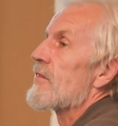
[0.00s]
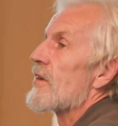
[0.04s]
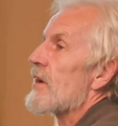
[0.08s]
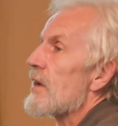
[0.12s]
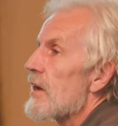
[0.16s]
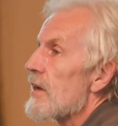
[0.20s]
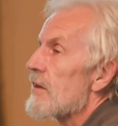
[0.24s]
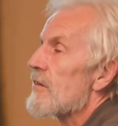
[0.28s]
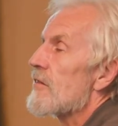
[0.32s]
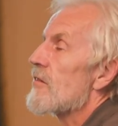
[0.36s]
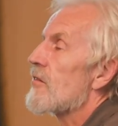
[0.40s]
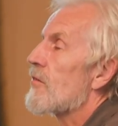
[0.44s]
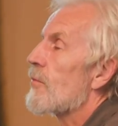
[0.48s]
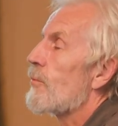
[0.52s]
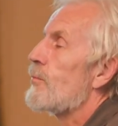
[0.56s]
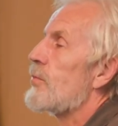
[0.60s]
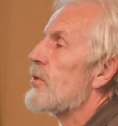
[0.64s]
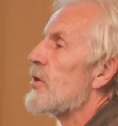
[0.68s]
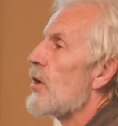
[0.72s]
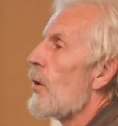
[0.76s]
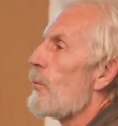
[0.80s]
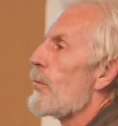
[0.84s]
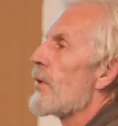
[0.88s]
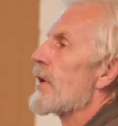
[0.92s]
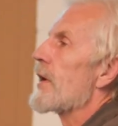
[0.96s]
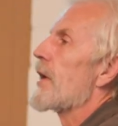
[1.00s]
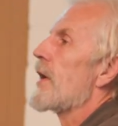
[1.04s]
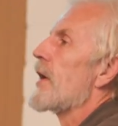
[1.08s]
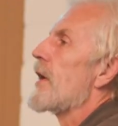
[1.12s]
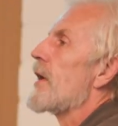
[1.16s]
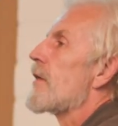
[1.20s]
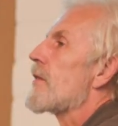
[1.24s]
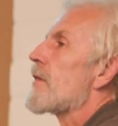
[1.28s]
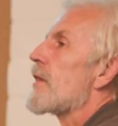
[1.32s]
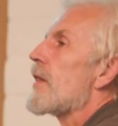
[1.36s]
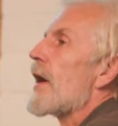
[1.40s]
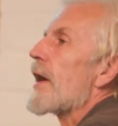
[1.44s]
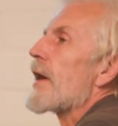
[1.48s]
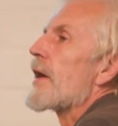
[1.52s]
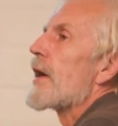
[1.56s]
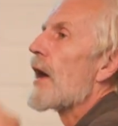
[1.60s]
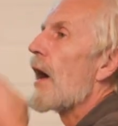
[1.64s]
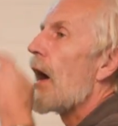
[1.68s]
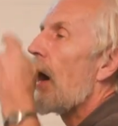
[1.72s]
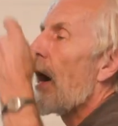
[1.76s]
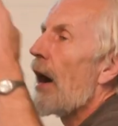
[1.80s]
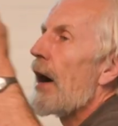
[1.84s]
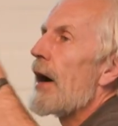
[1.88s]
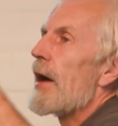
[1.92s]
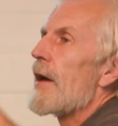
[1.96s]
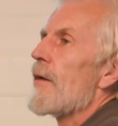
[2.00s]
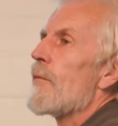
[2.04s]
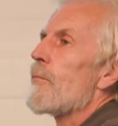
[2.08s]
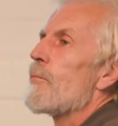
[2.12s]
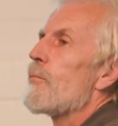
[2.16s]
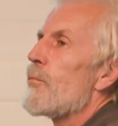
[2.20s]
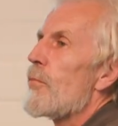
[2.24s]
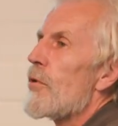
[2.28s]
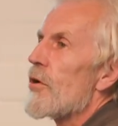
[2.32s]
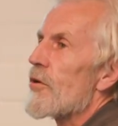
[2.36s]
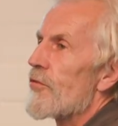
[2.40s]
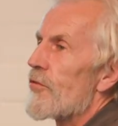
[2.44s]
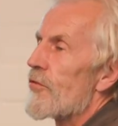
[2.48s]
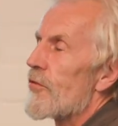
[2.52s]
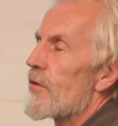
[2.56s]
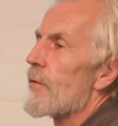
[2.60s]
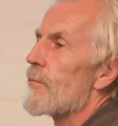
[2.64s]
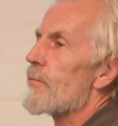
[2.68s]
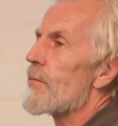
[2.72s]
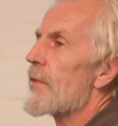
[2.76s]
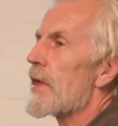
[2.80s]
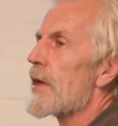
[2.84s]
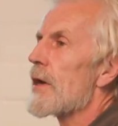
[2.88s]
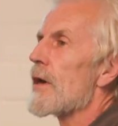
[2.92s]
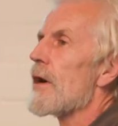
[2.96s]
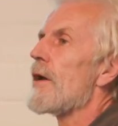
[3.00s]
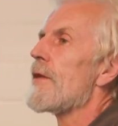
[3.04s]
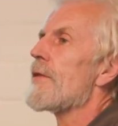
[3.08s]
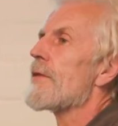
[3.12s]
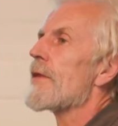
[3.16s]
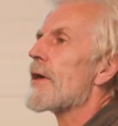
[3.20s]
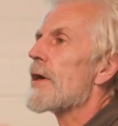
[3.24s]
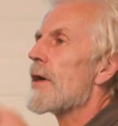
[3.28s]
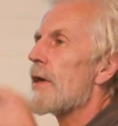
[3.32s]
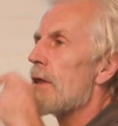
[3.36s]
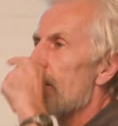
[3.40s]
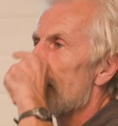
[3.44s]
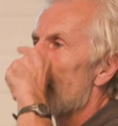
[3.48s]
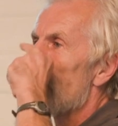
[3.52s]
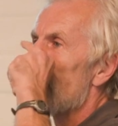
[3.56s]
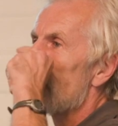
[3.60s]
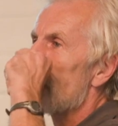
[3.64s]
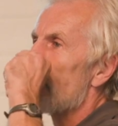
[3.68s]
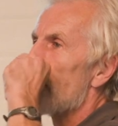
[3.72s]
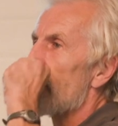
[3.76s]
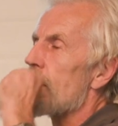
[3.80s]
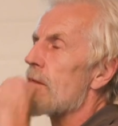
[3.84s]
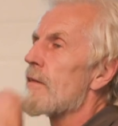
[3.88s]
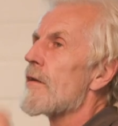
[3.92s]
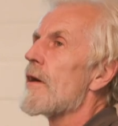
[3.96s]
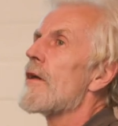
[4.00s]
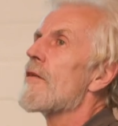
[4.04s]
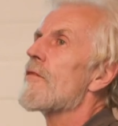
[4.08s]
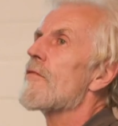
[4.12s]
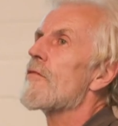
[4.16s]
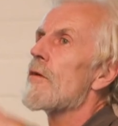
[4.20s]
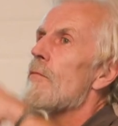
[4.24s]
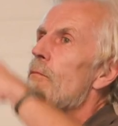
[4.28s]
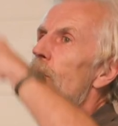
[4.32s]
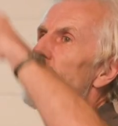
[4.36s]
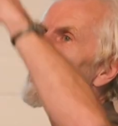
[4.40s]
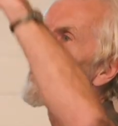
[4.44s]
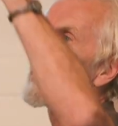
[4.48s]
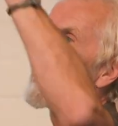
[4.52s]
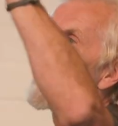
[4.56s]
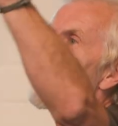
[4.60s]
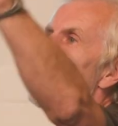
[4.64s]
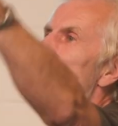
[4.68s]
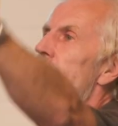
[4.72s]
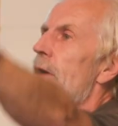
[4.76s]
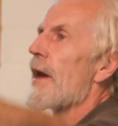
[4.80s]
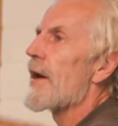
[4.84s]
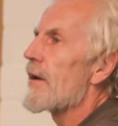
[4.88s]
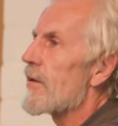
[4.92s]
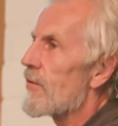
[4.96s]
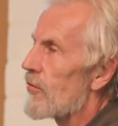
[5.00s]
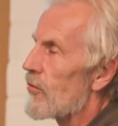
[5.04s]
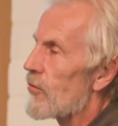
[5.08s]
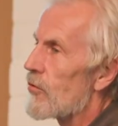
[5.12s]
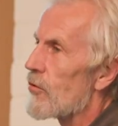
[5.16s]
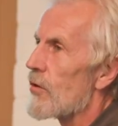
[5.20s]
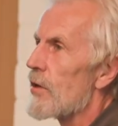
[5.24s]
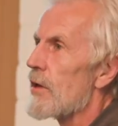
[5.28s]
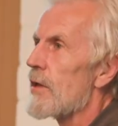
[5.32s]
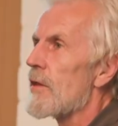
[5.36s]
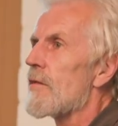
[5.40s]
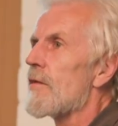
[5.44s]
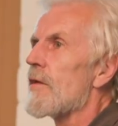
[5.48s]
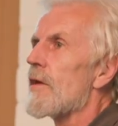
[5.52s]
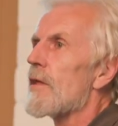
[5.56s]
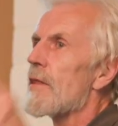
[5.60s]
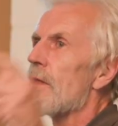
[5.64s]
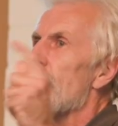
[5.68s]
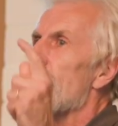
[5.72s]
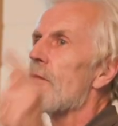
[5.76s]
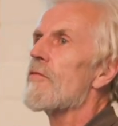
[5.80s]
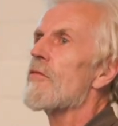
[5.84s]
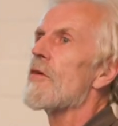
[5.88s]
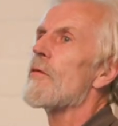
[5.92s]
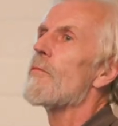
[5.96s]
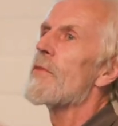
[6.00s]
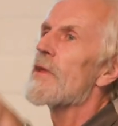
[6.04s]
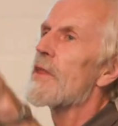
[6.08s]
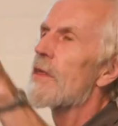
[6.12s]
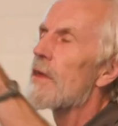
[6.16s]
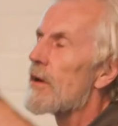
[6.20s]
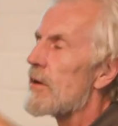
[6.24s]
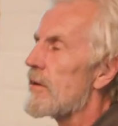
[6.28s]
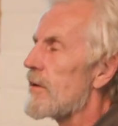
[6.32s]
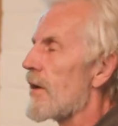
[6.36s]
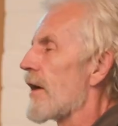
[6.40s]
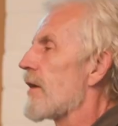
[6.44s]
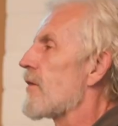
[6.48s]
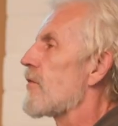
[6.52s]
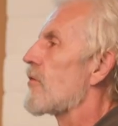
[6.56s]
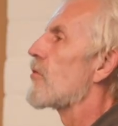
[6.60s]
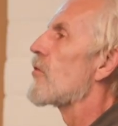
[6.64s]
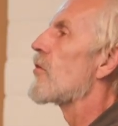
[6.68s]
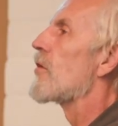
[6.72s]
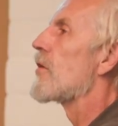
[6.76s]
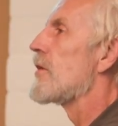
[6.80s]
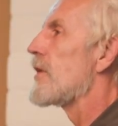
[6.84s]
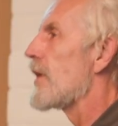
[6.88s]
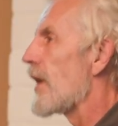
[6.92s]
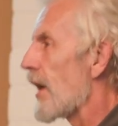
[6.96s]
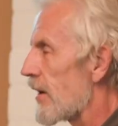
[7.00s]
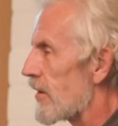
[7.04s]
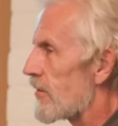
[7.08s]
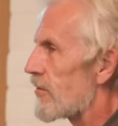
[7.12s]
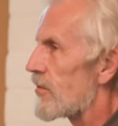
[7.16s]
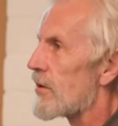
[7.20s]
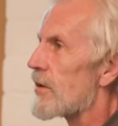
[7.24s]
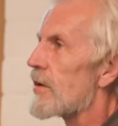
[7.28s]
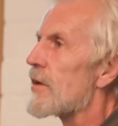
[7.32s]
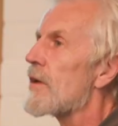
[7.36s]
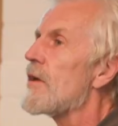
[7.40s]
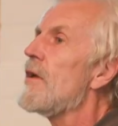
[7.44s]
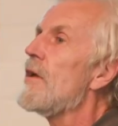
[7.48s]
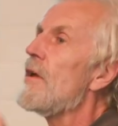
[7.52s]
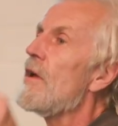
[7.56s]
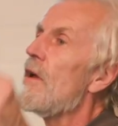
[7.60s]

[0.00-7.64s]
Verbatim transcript: challenges propagate. Like I post something on the internet and somebody reacts to it, and then somebody reacts to the reaction,